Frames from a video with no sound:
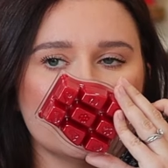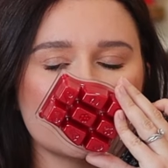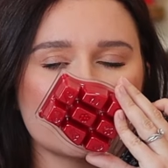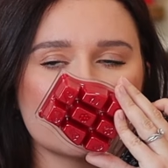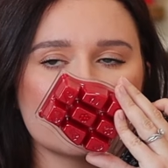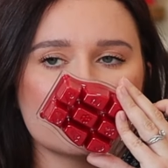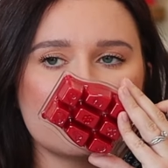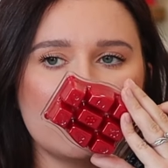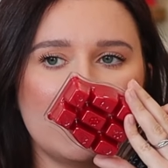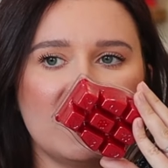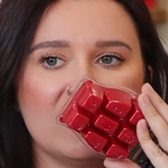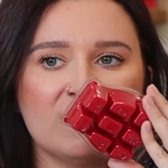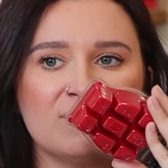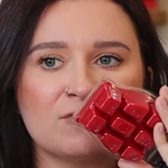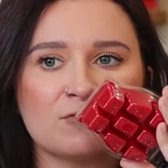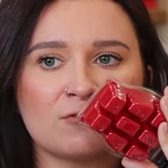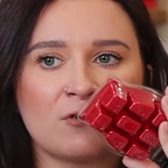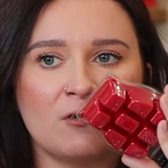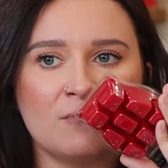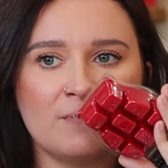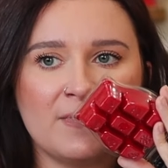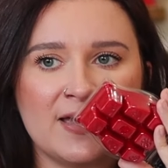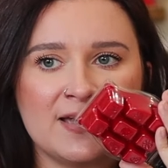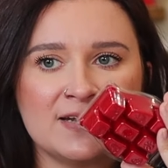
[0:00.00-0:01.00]
soft
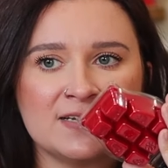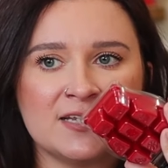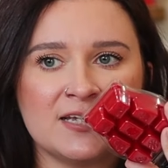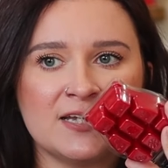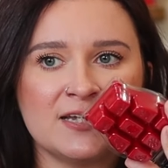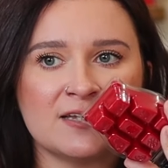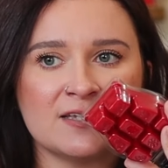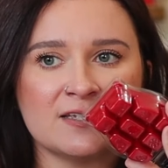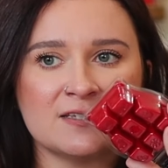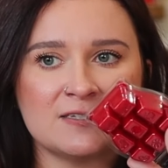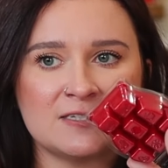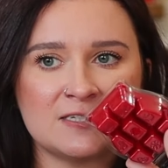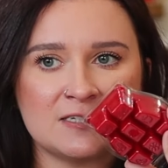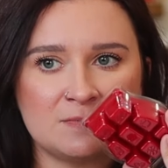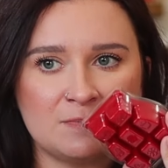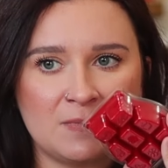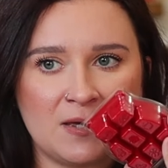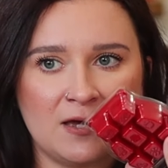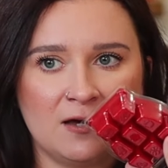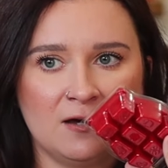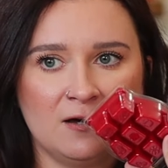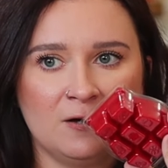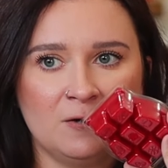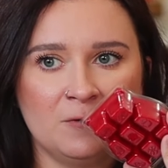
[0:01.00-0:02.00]
romantic
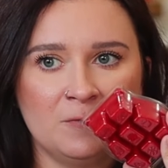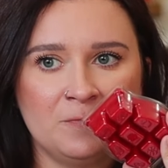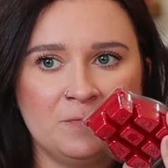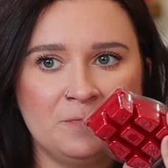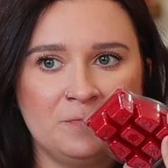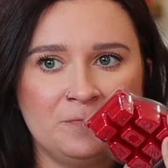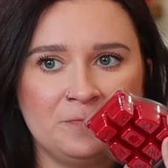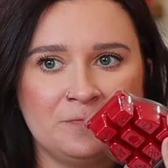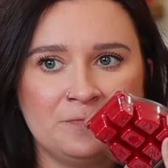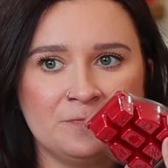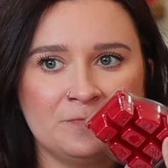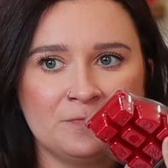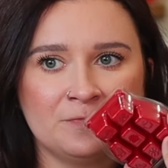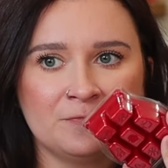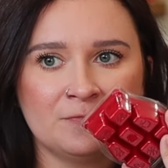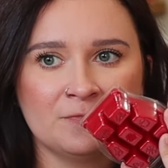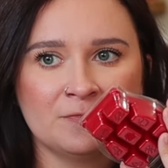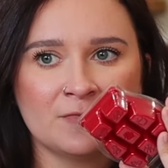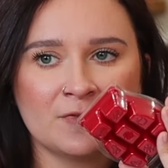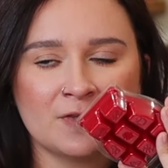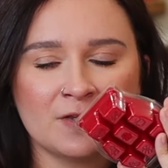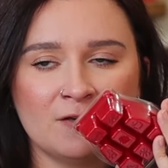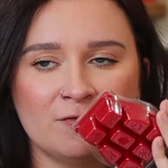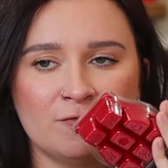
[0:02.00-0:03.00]
smell.
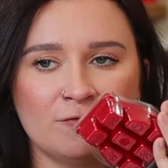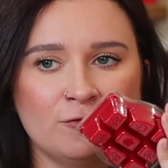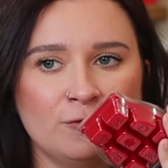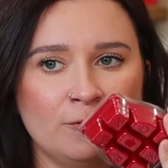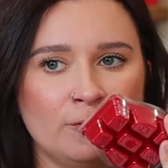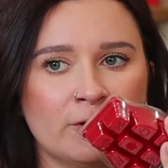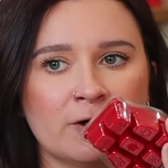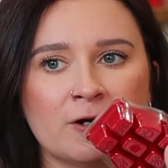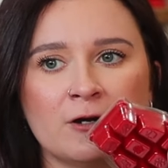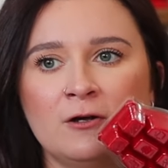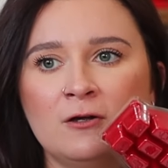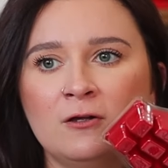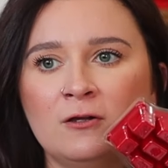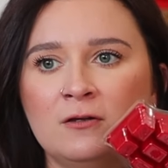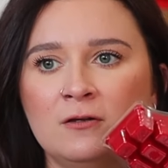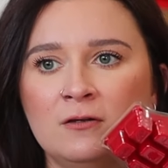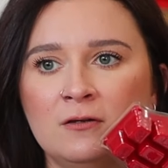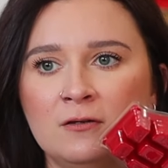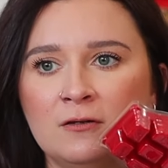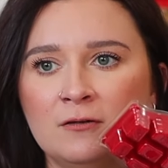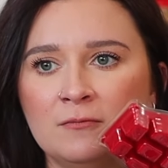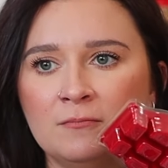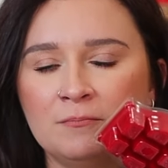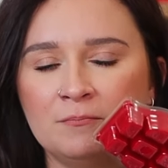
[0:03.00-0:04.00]
Floral,
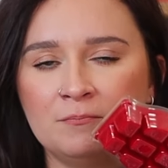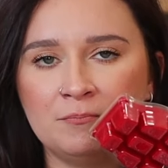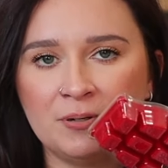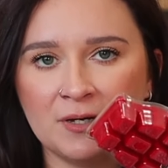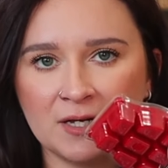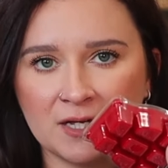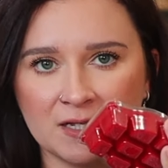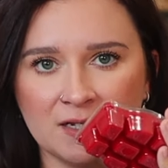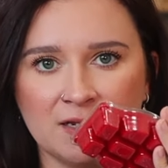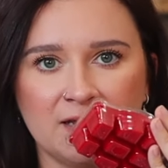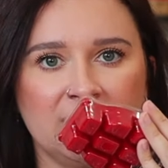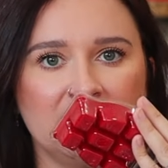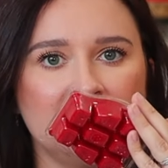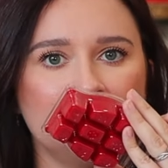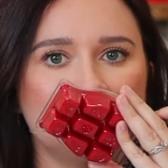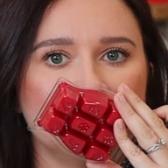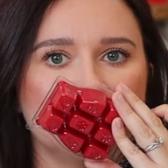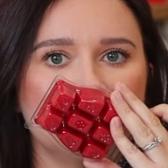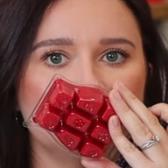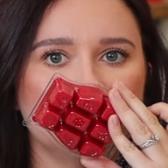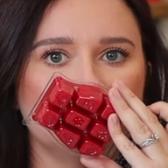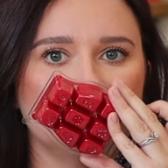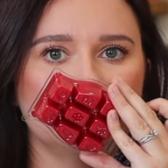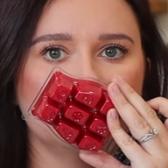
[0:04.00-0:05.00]
but clean.
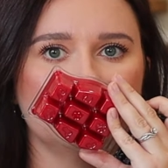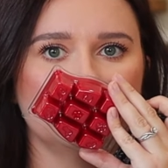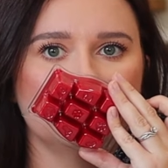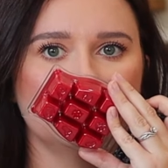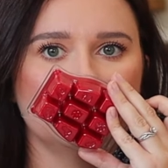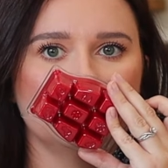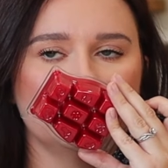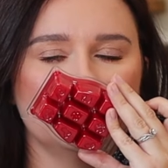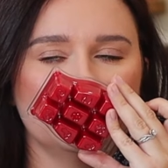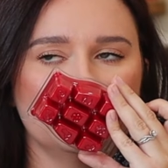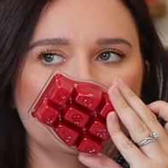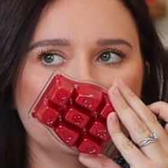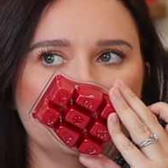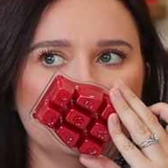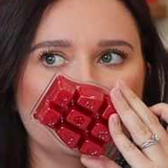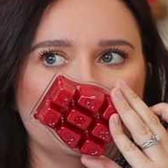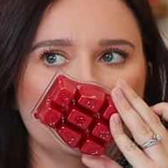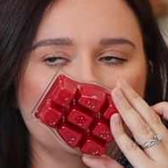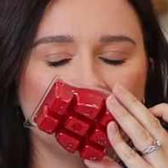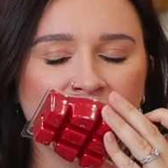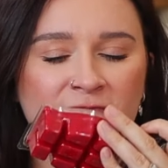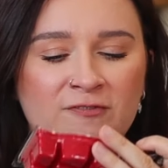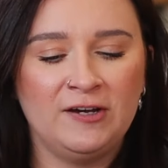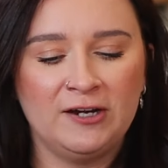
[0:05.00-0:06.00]

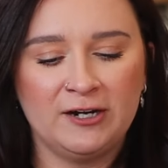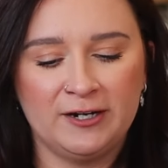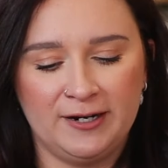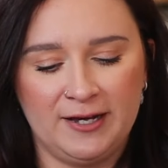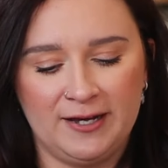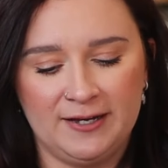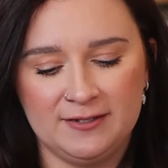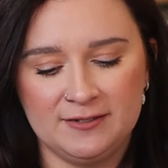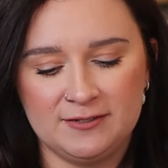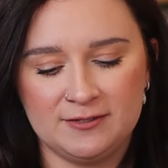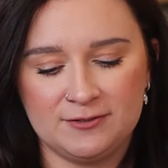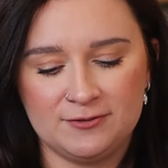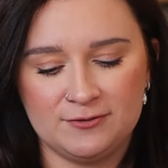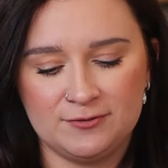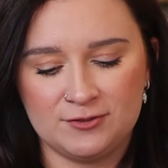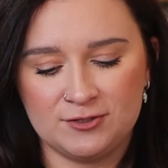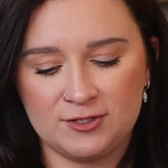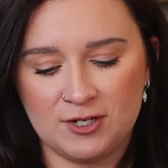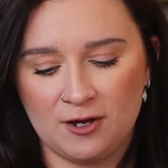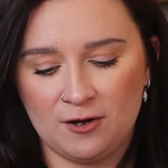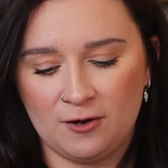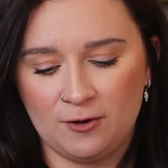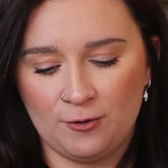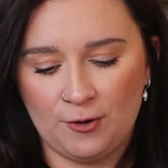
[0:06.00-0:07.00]
Very nice.
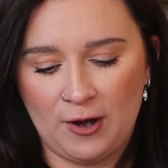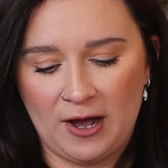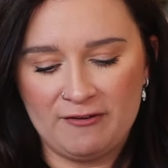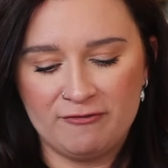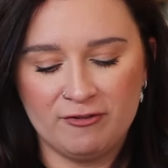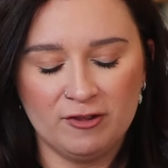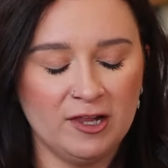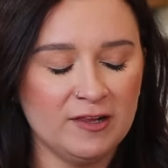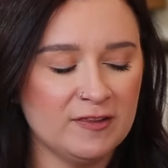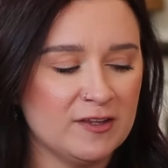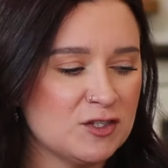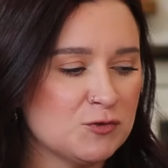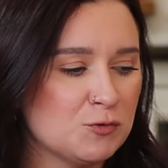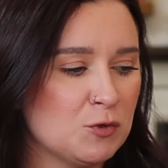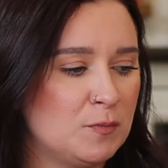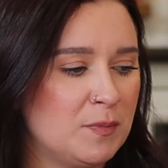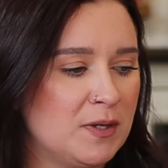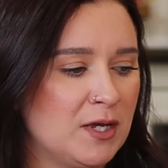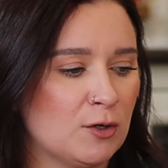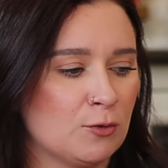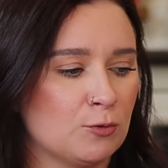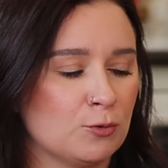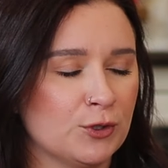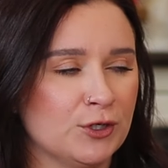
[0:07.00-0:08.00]
So I feel like this would
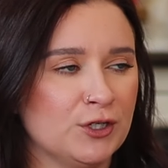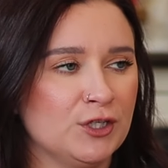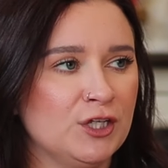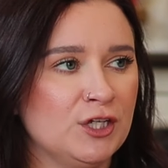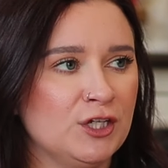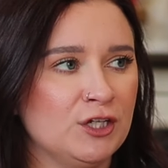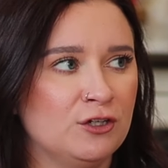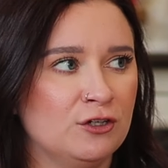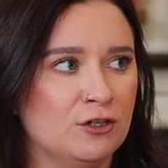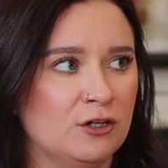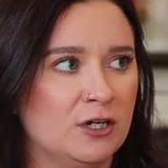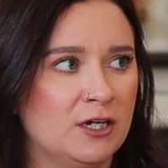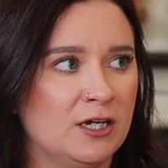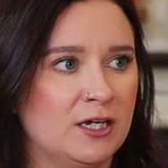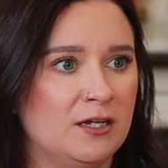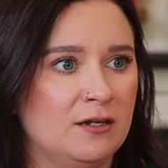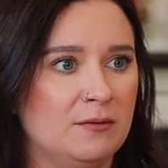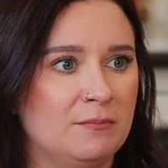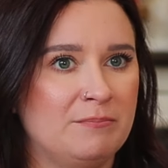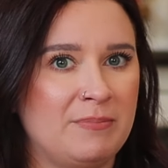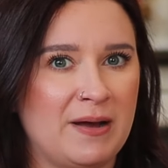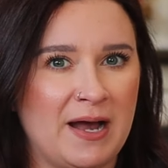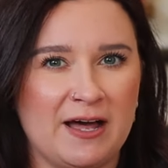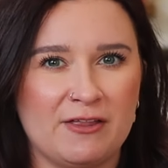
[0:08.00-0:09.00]
be a really
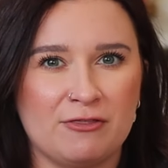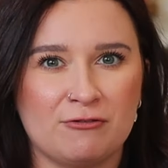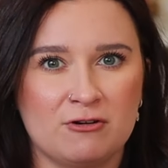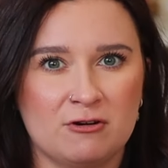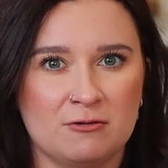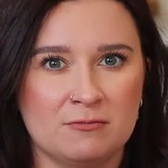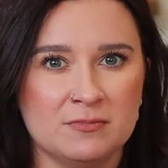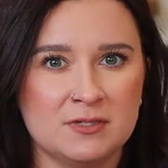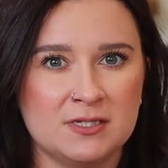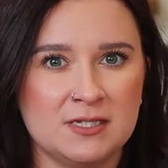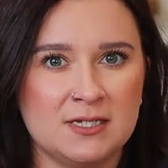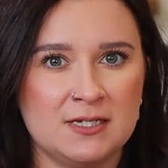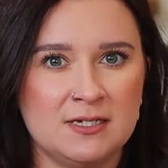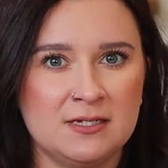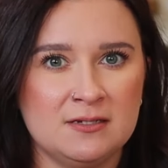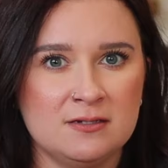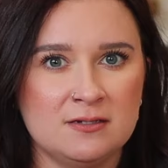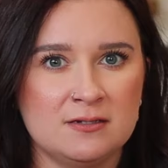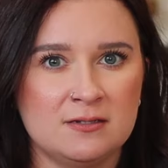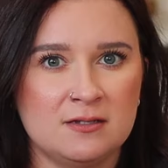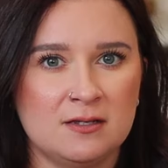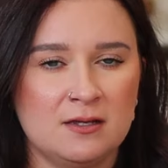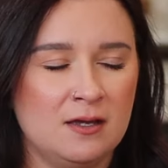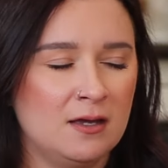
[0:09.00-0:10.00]
good bathroom
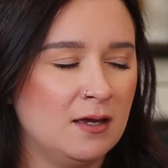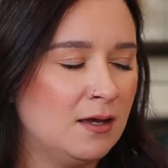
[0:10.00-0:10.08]
scent.